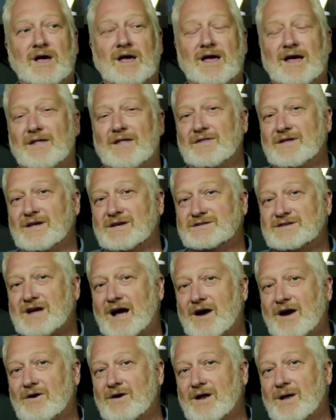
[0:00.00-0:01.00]
in the
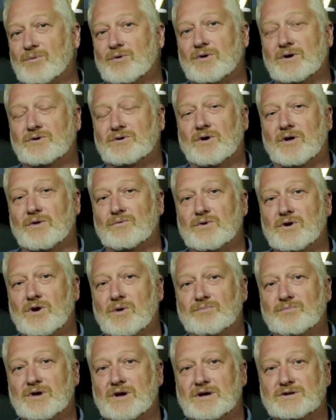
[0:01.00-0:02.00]
entire neighborhood called Rio
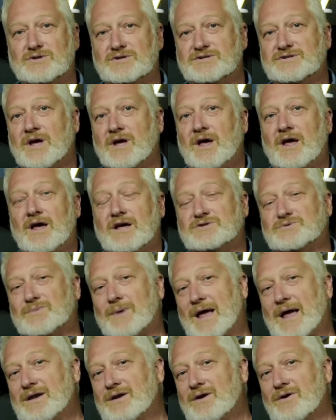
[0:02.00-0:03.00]
Piedras. It's
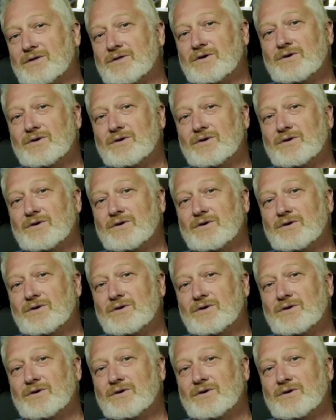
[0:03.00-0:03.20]
right near the